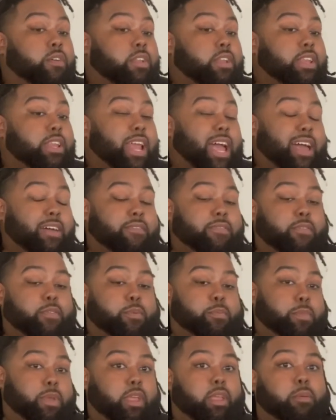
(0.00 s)
Not for
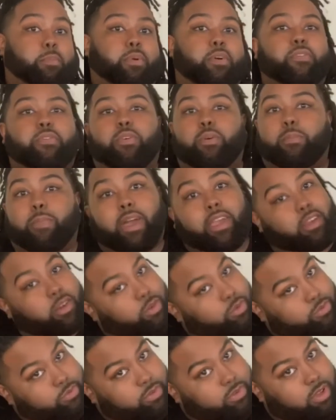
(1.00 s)
me, but for
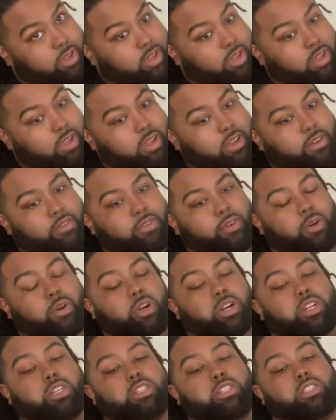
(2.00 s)
Michael, of
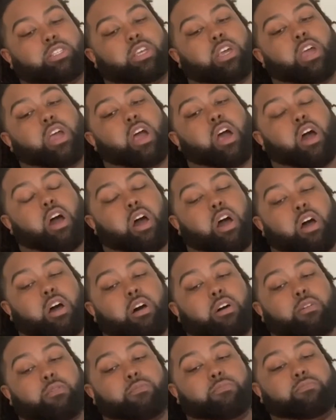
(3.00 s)
course.
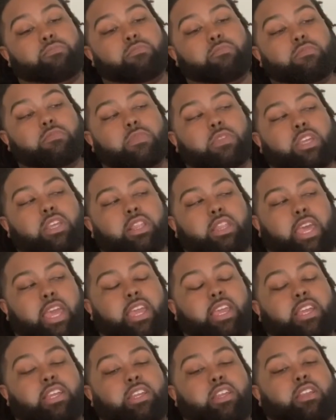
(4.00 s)
Um, they
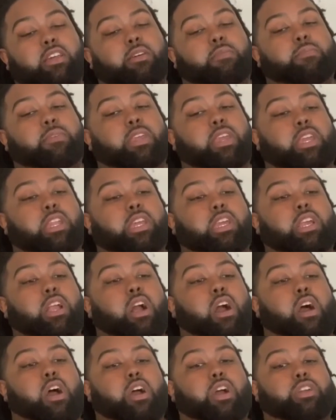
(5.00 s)
ended up getting
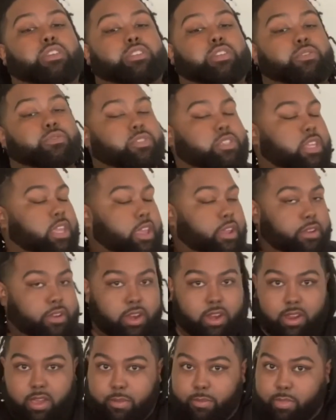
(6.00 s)
our social security
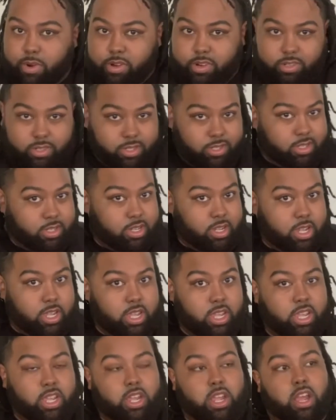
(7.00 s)
numbers.
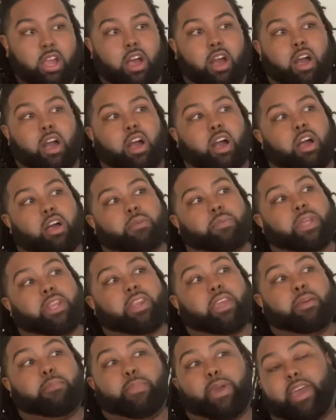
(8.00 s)
They
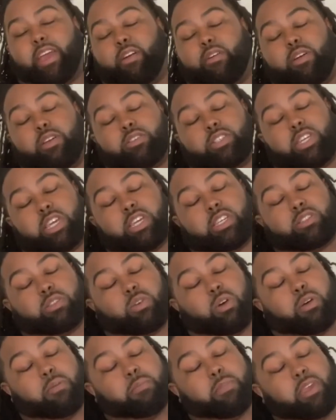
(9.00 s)
did background checks
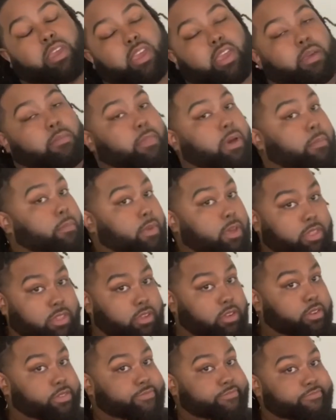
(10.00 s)
on me and my
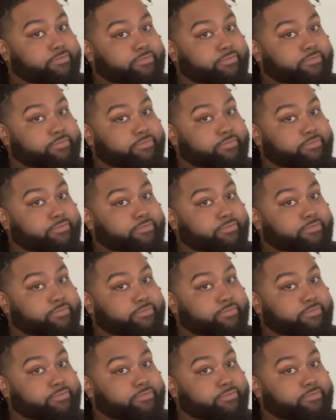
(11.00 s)
mother.